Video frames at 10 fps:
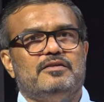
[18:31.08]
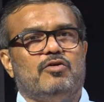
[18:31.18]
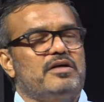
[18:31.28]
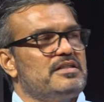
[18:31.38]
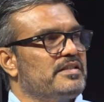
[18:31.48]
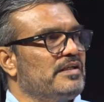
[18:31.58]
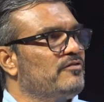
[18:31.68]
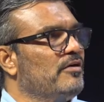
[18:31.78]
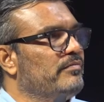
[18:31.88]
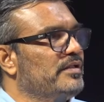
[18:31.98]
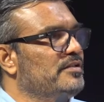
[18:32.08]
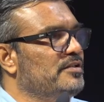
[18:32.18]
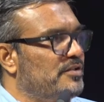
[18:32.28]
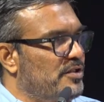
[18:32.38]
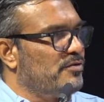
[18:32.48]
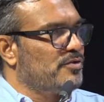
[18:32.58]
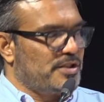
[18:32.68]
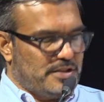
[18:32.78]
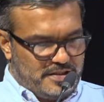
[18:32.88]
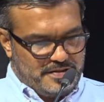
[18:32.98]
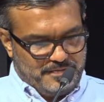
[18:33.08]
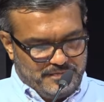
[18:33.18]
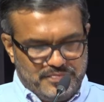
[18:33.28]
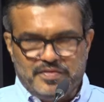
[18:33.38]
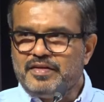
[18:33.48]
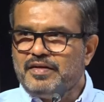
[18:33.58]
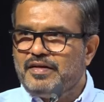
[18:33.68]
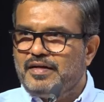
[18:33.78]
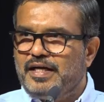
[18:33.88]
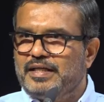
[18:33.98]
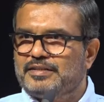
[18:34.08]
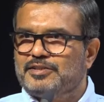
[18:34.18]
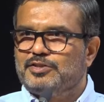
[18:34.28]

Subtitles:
local self-government institutions and